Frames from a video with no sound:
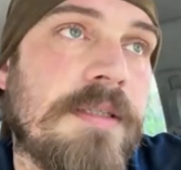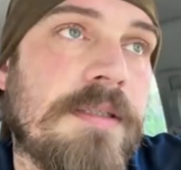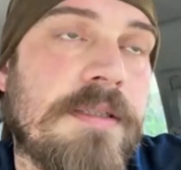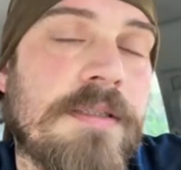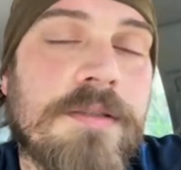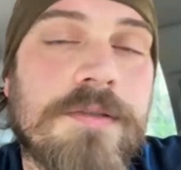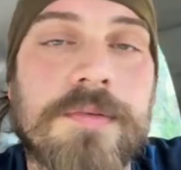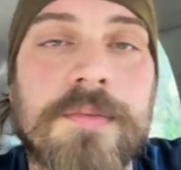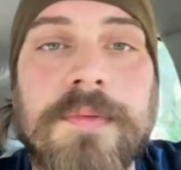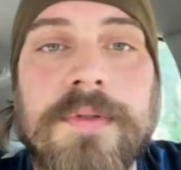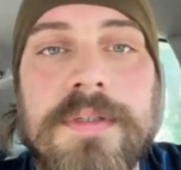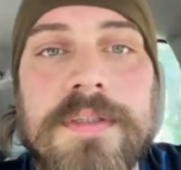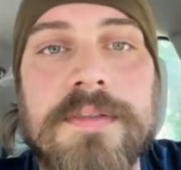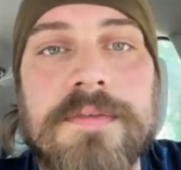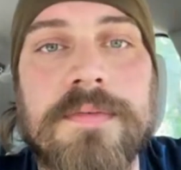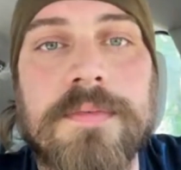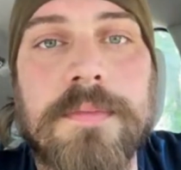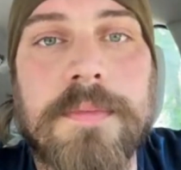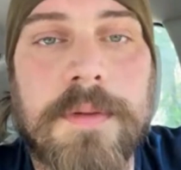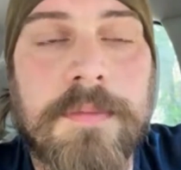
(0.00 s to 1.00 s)
this one is
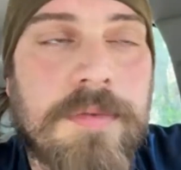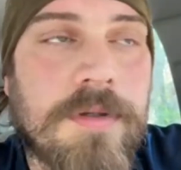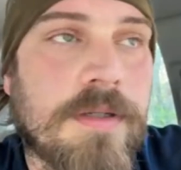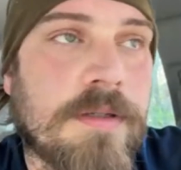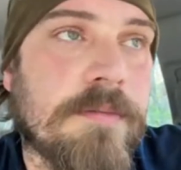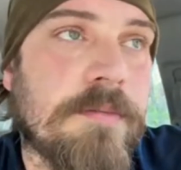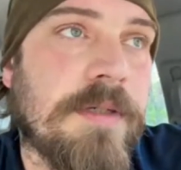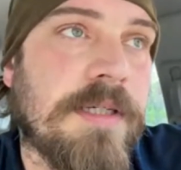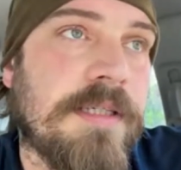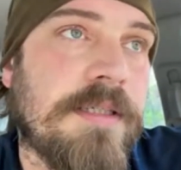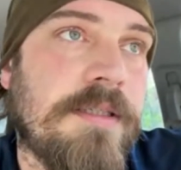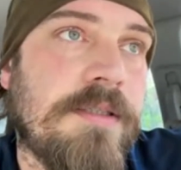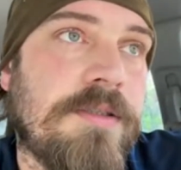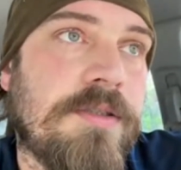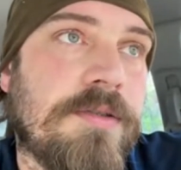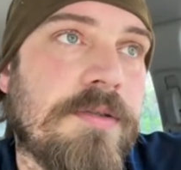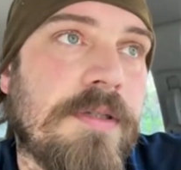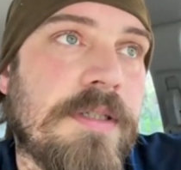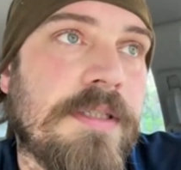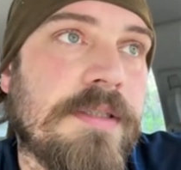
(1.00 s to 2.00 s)
from my brother Mikey
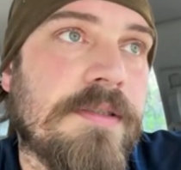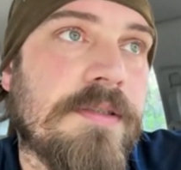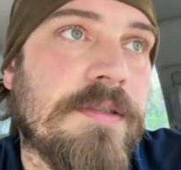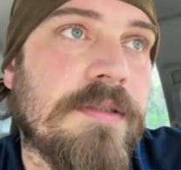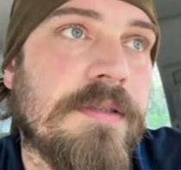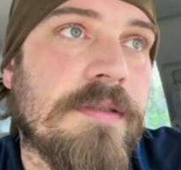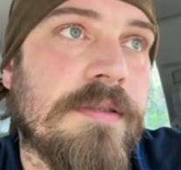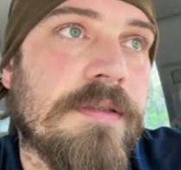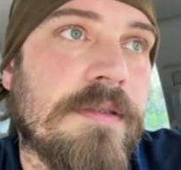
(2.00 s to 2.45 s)
Strings.